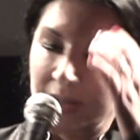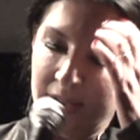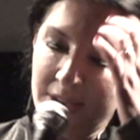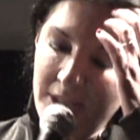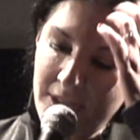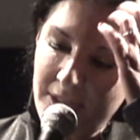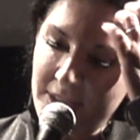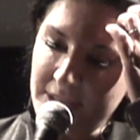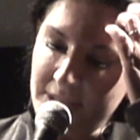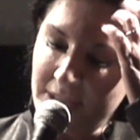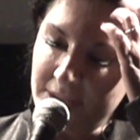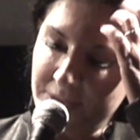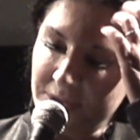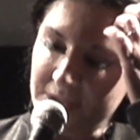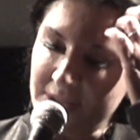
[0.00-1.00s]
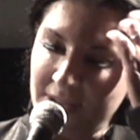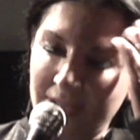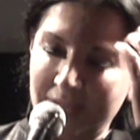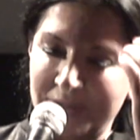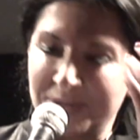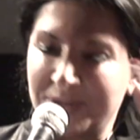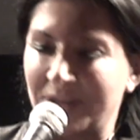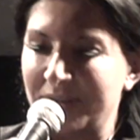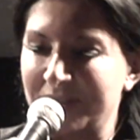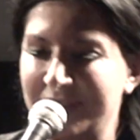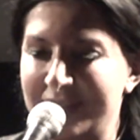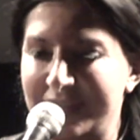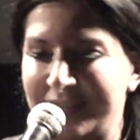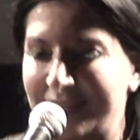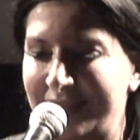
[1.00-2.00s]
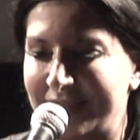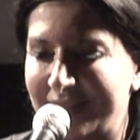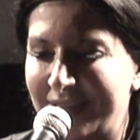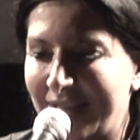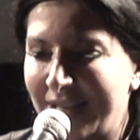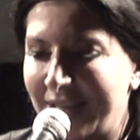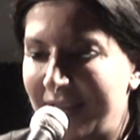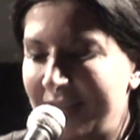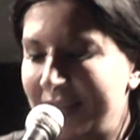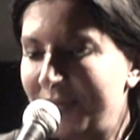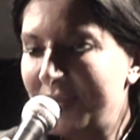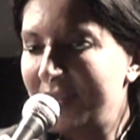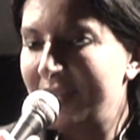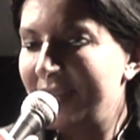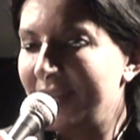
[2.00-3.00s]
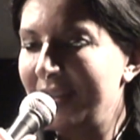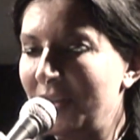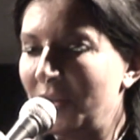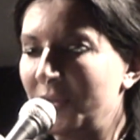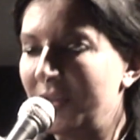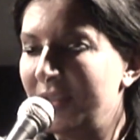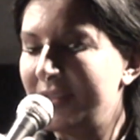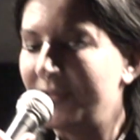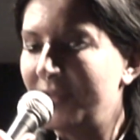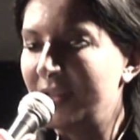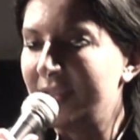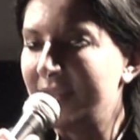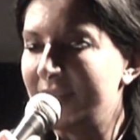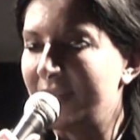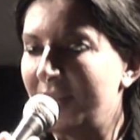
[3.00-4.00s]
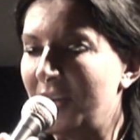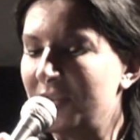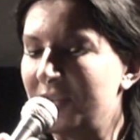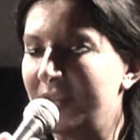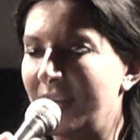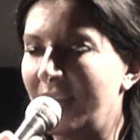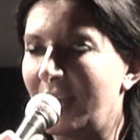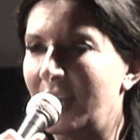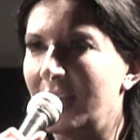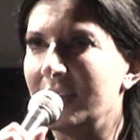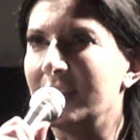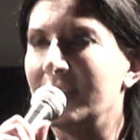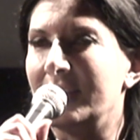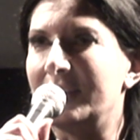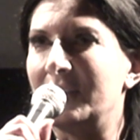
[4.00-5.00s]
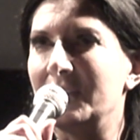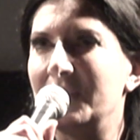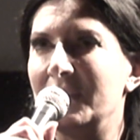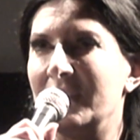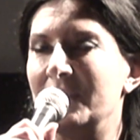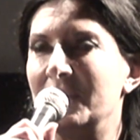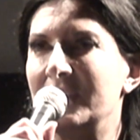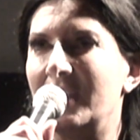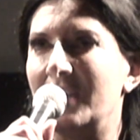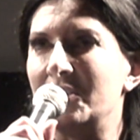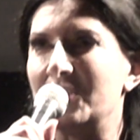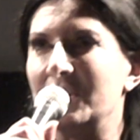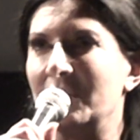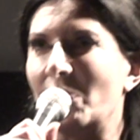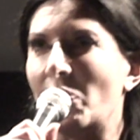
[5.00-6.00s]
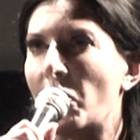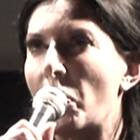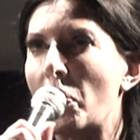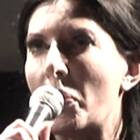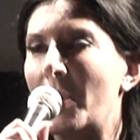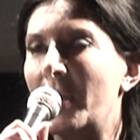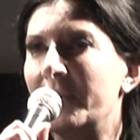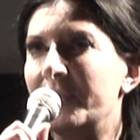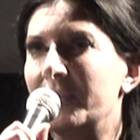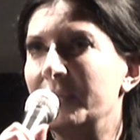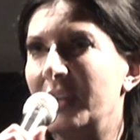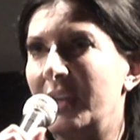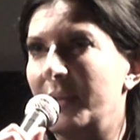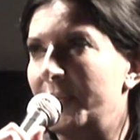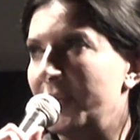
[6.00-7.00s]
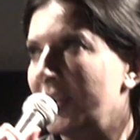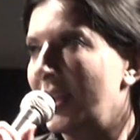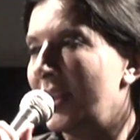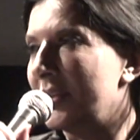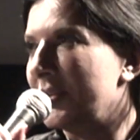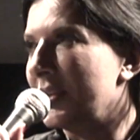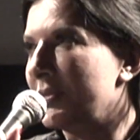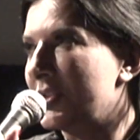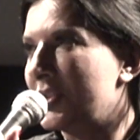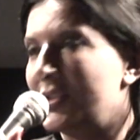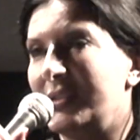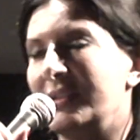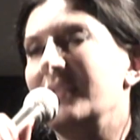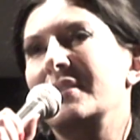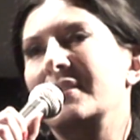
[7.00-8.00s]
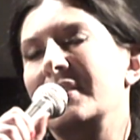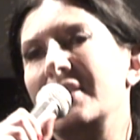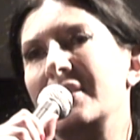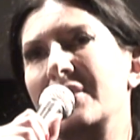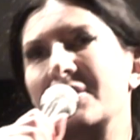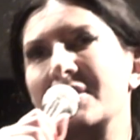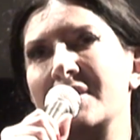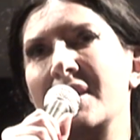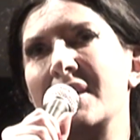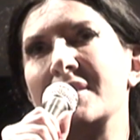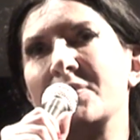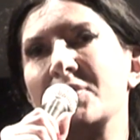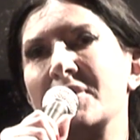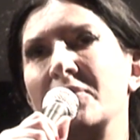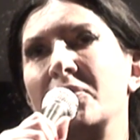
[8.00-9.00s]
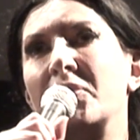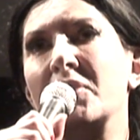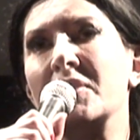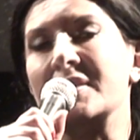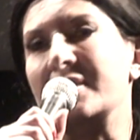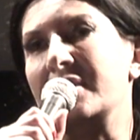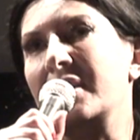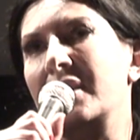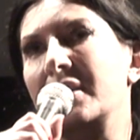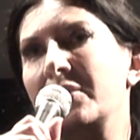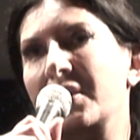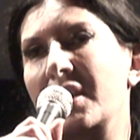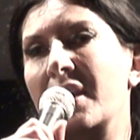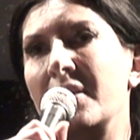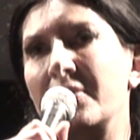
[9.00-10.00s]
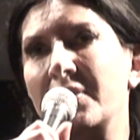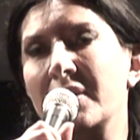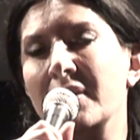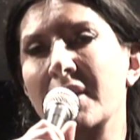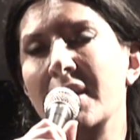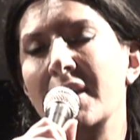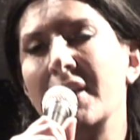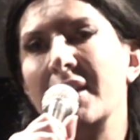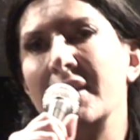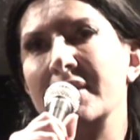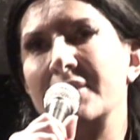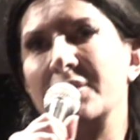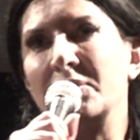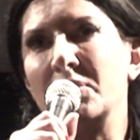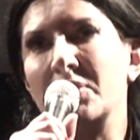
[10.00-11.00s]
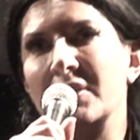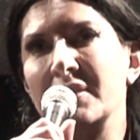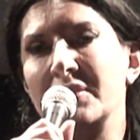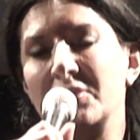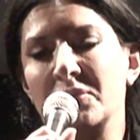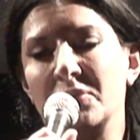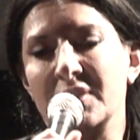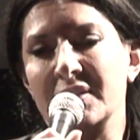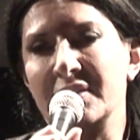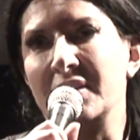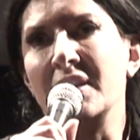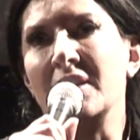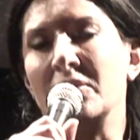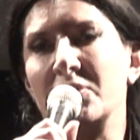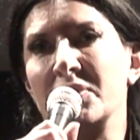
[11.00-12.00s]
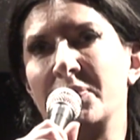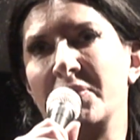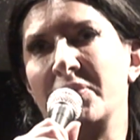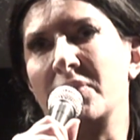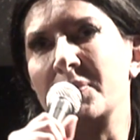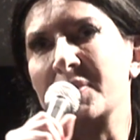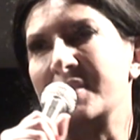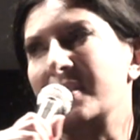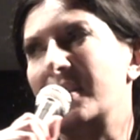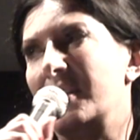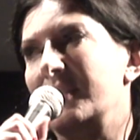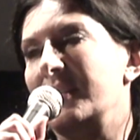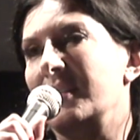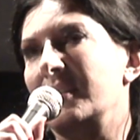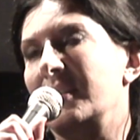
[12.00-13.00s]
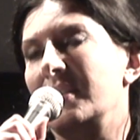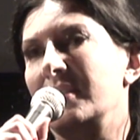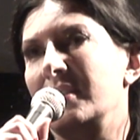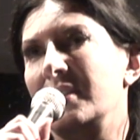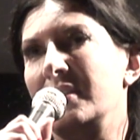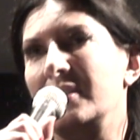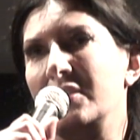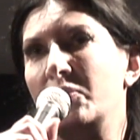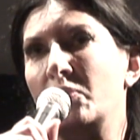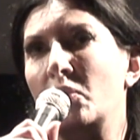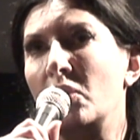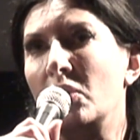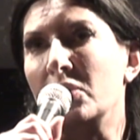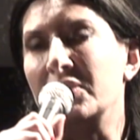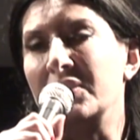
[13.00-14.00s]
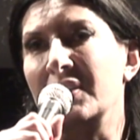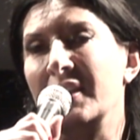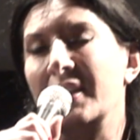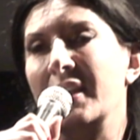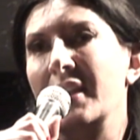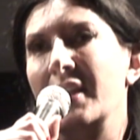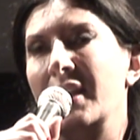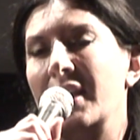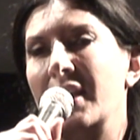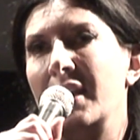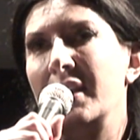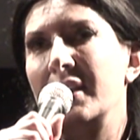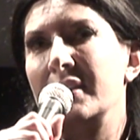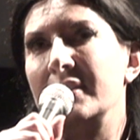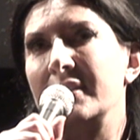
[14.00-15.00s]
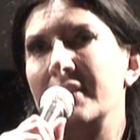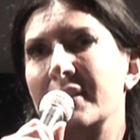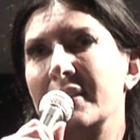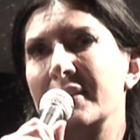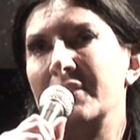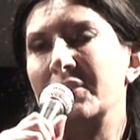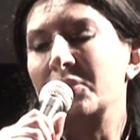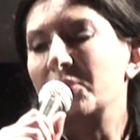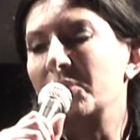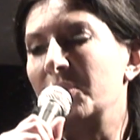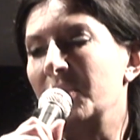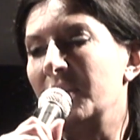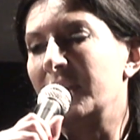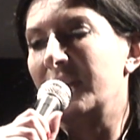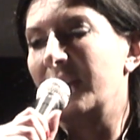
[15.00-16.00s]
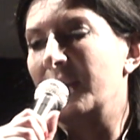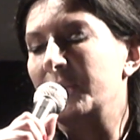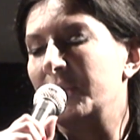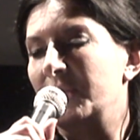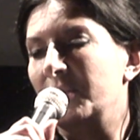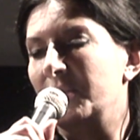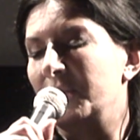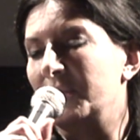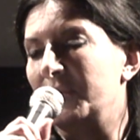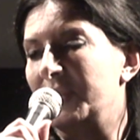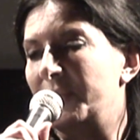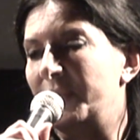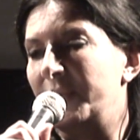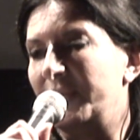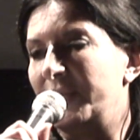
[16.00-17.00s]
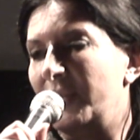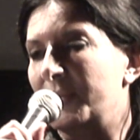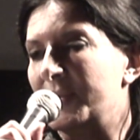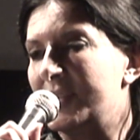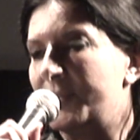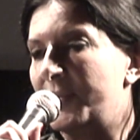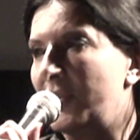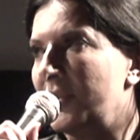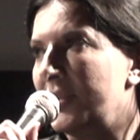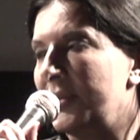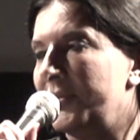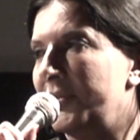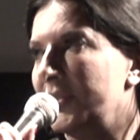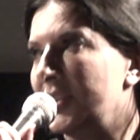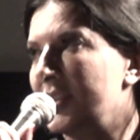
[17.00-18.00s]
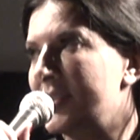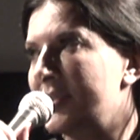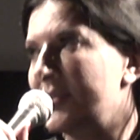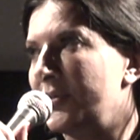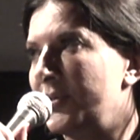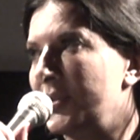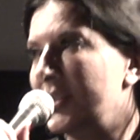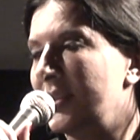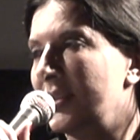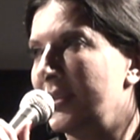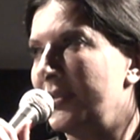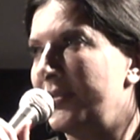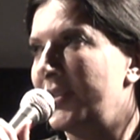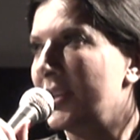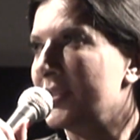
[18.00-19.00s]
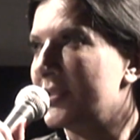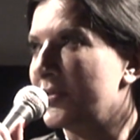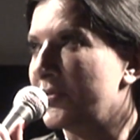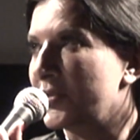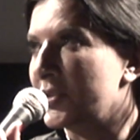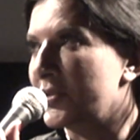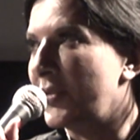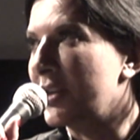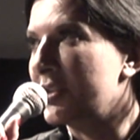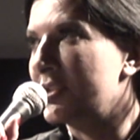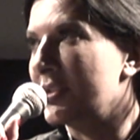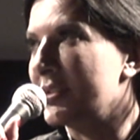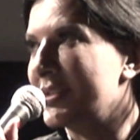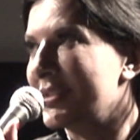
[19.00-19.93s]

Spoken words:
yeah, it was. Oh God, this was, you know, that's very strange thing. I got invitation from the Apple Gallery, which in those days was the first gallery ever to deal with performance art in world, and to come to do the performance program for this with Francis Schwartz,